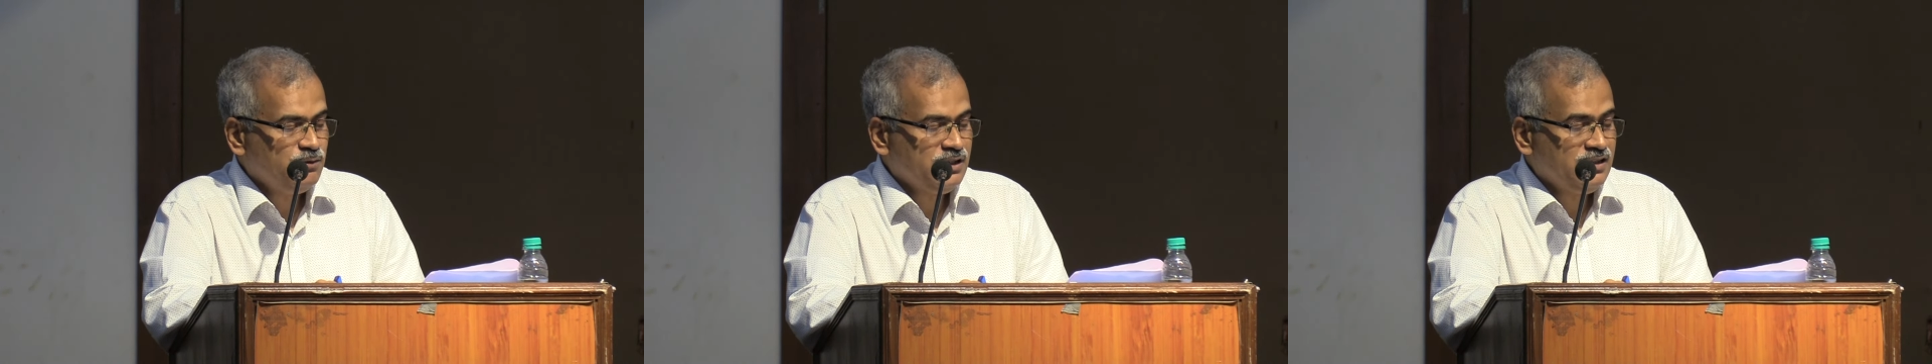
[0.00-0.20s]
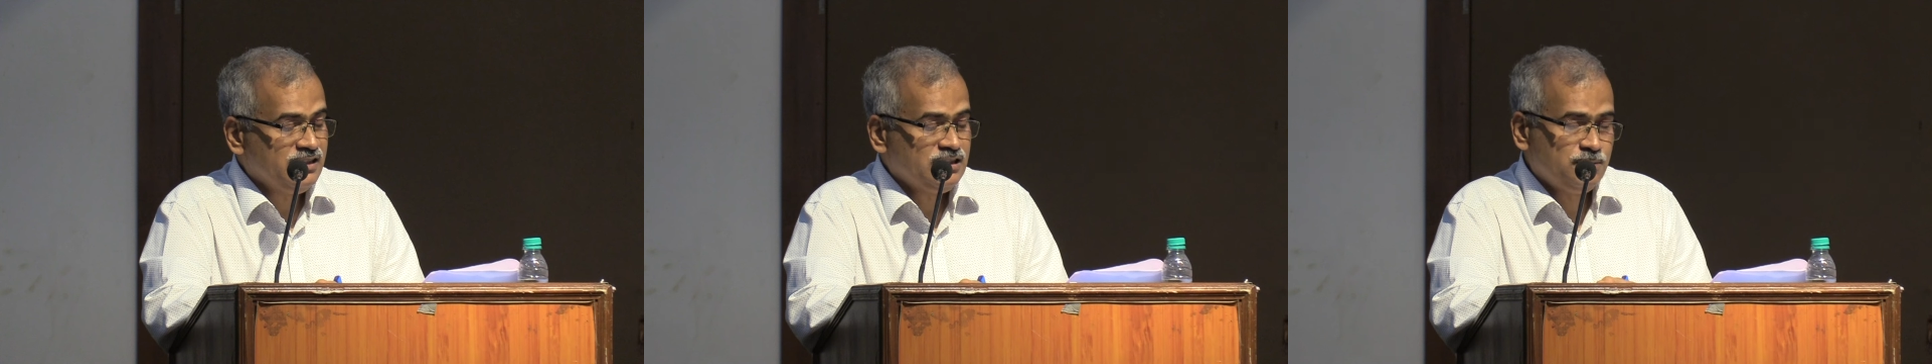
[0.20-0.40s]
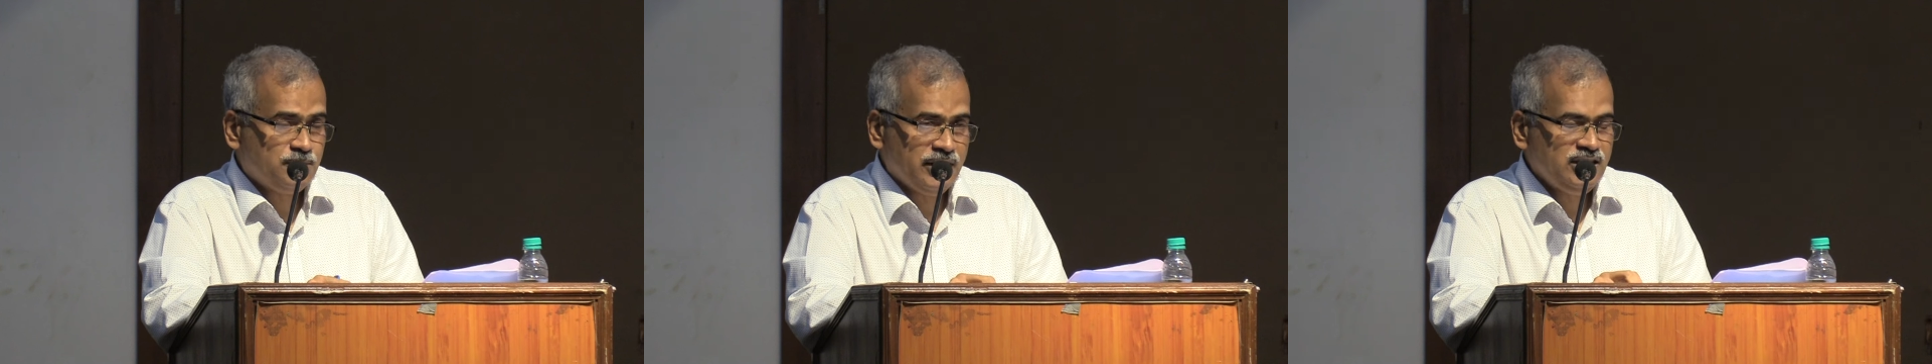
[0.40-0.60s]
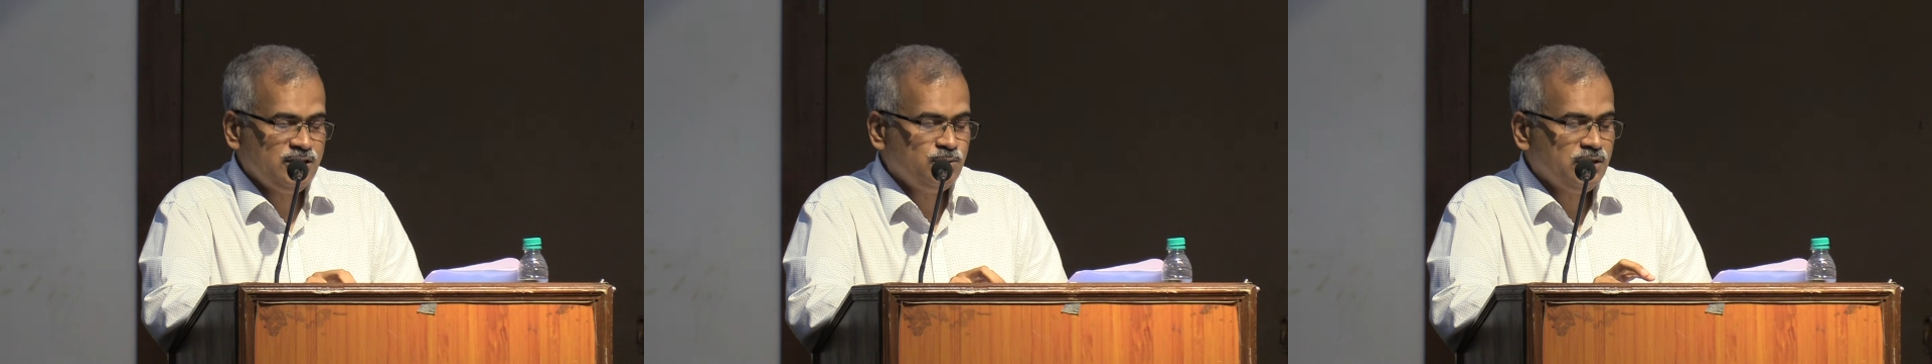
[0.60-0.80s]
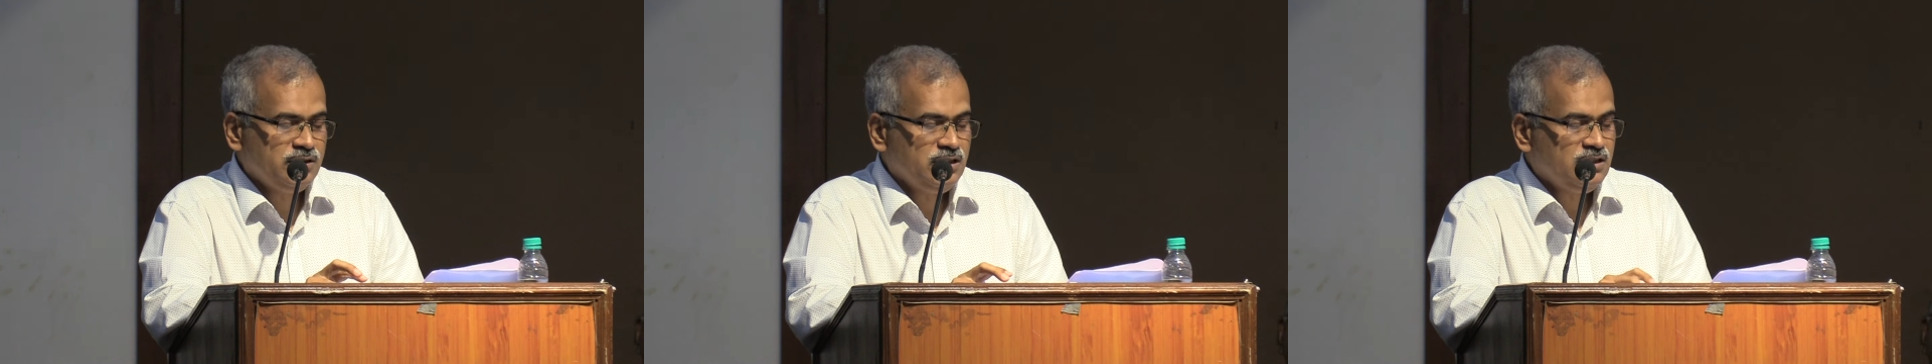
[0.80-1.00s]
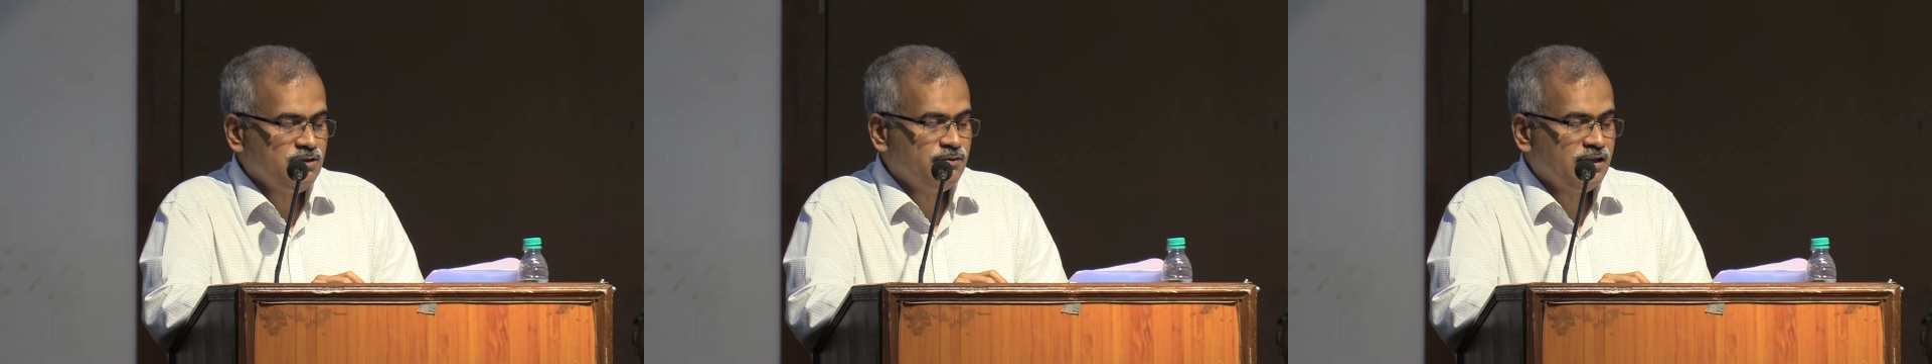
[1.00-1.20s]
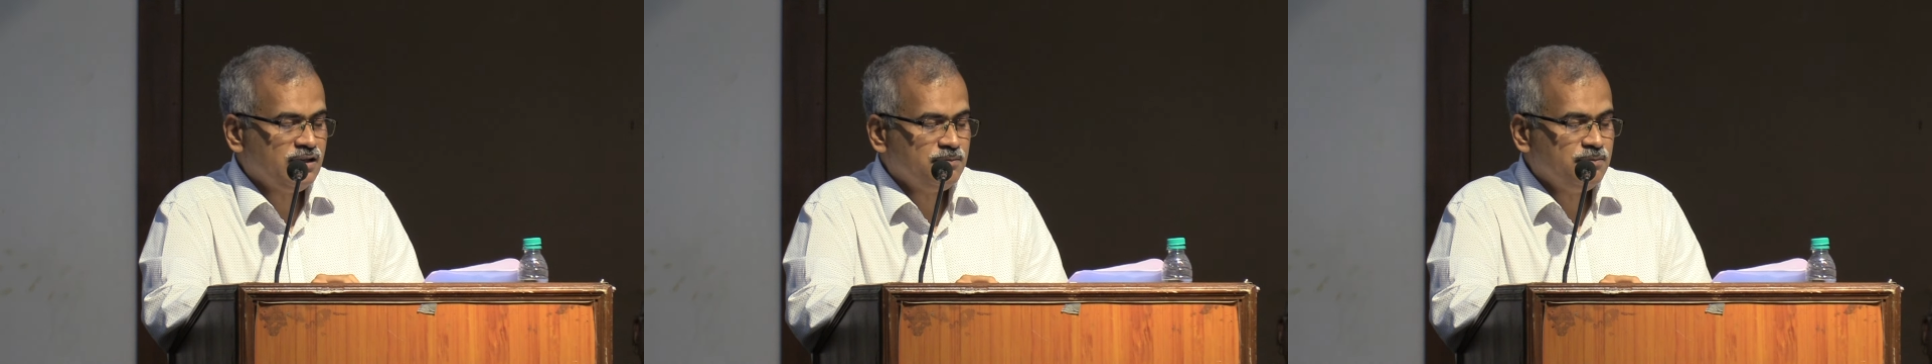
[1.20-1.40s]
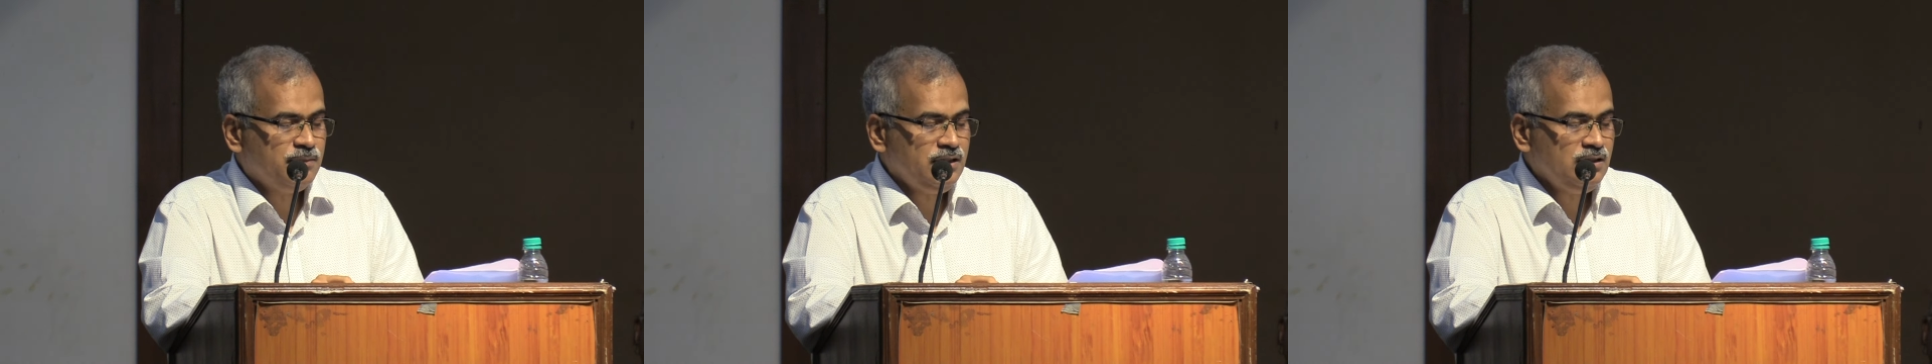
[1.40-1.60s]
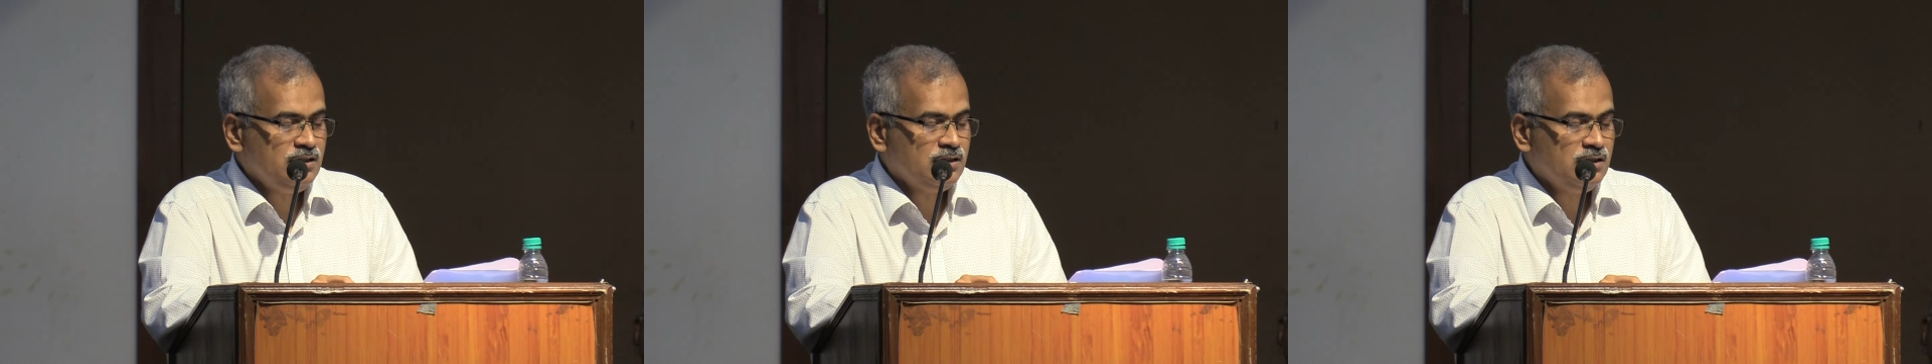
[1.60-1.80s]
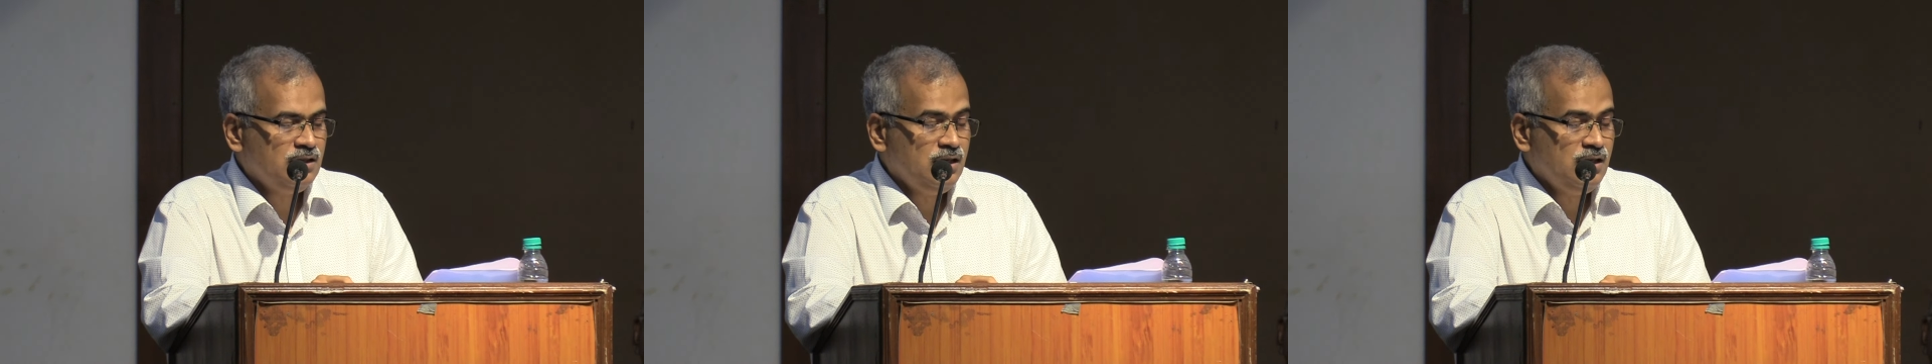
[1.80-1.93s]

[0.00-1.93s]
witnessed praiseworthy development,